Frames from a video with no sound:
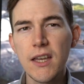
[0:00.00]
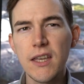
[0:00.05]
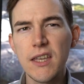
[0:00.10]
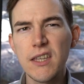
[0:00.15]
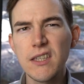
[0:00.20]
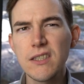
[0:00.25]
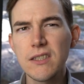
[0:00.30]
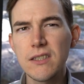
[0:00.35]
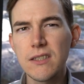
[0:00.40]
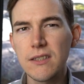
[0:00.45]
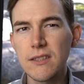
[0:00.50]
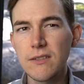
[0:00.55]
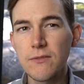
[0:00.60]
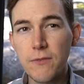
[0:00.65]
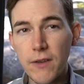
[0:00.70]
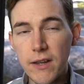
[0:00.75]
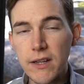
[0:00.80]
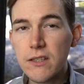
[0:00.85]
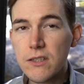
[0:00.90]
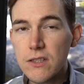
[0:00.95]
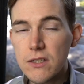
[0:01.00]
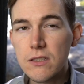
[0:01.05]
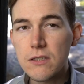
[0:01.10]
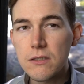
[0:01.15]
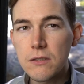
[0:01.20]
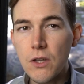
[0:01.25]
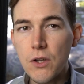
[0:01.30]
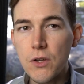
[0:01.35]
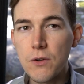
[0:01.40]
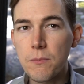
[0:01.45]
is, in fact,
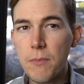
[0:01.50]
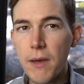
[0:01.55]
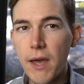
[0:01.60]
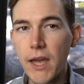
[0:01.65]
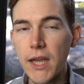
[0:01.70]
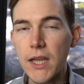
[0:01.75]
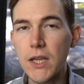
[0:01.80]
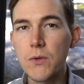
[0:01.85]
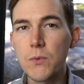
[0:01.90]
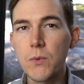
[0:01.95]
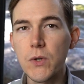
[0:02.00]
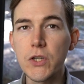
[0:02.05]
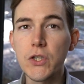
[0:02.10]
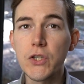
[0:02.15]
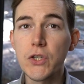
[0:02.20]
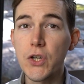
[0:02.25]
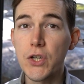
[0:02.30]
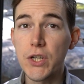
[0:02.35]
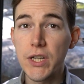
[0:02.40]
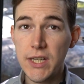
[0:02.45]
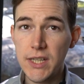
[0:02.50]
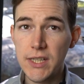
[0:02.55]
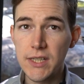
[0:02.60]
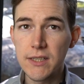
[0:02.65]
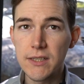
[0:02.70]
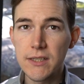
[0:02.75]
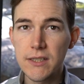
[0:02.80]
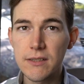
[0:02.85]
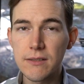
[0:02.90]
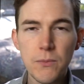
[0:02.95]
just don't pack what you don't
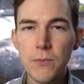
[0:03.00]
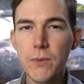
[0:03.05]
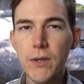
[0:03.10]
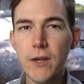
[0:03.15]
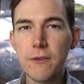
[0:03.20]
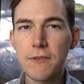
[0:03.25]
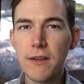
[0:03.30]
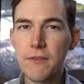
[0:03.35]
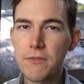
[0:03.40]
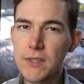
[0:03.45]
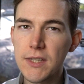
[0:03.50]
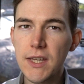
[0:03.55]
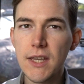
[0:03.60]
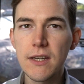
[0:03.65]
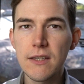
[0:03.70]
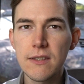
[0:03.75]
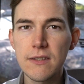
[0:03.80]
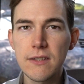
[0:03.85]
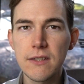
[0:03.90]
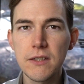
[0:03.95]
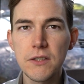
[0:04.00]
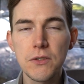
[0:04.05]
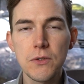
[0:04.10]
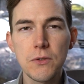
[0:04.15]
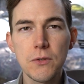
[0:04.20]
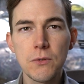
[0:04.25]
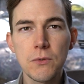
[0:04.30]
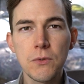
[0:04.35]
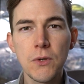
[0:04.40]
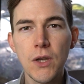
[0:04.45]
need. We often have the tendency
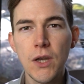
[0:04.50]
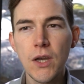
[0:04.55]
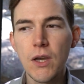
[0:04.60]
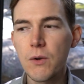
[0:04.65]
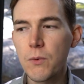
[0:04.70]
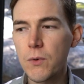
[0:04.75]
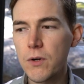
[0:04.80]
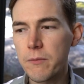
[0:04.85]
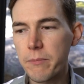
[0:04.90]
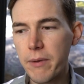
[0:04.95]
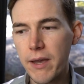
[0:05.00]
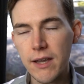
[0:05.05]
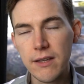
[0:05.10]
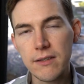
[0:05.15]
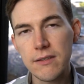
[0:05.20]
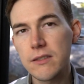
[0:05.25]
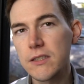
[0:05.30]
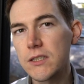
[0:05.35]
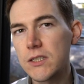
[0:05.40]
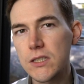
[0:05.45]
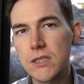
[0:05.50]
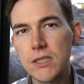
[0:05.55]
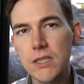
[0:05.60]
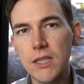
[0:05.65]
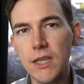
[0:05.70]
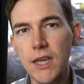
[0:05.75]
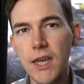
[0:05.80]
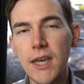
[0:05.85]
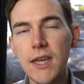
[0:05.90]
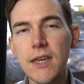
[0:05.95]
to want to pack something just
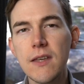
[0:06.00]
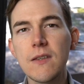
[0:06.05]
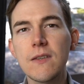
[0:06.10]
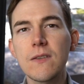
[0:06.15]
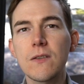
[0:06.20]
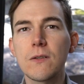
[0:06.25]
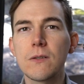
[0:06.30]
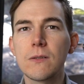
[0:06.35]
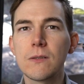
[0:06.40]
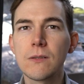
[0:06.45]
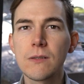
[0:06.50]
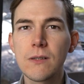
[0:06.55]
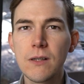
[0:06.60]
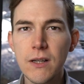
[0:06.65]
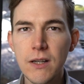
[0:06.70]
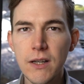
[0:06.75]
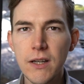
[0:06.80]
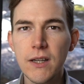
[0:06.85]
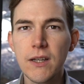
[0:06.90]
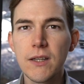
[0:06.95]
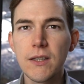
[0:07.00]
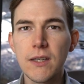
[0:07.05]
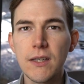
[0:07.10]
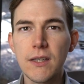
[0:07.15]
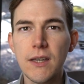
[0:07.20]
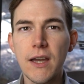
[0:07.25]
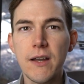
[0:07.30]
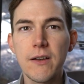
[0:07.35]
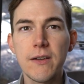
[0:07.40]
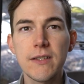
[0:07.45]
in case, or
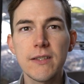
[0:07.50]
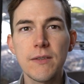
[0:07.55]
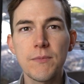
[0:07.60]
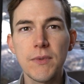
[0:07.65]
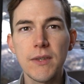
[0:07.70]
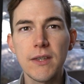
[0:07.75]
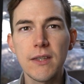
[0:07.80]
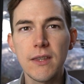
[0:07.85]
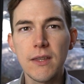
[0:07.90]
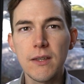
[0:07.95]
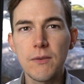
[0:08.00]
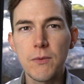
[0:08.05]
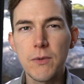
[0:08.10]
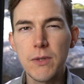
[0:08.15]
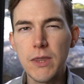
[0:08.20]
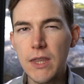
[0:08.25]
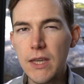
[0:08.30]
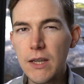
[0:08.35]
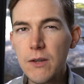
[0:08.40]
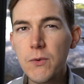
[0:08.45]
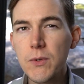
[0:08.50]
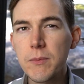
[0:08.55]
carry something that we think